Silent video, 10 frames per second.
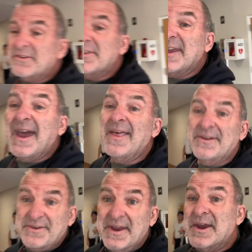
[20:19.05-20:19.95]
is the guy
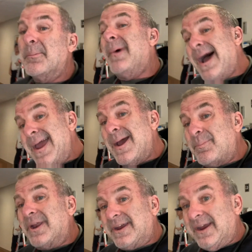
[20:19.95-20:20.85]
that's taken my
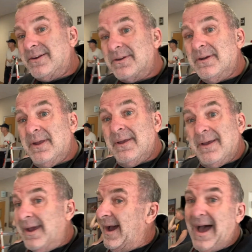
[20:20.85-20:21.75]
application.
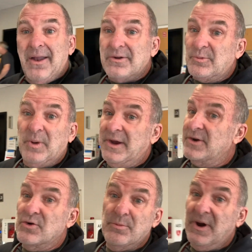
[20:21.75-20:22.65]
I'll
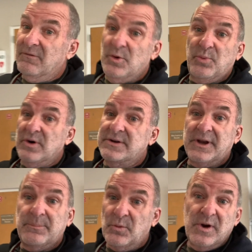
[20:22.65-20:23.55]
explain to him every
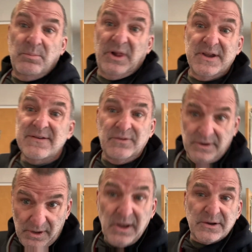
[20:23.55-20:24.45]
precept that we believe
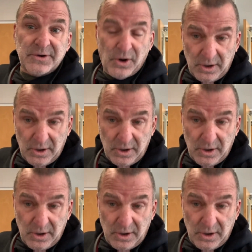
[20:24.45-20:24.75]
in, us, our